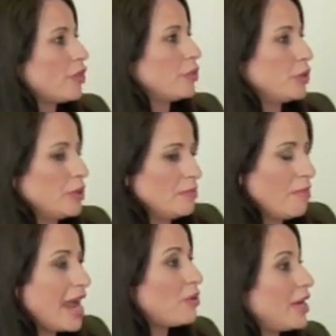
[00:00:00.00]
through and
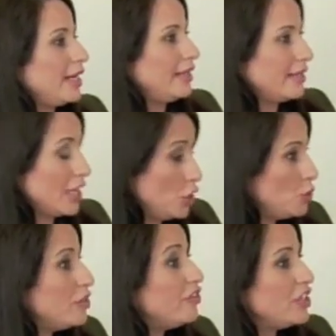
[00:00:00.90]
migrating a
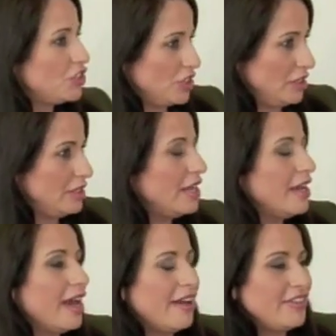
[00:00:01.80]
new division
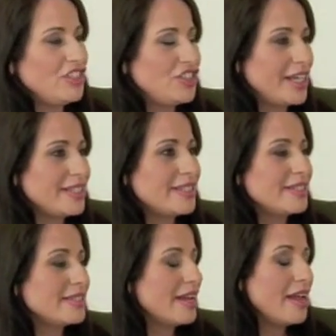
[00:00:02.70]
of
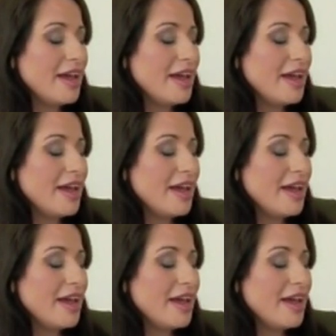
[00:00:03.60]
Ingenesis,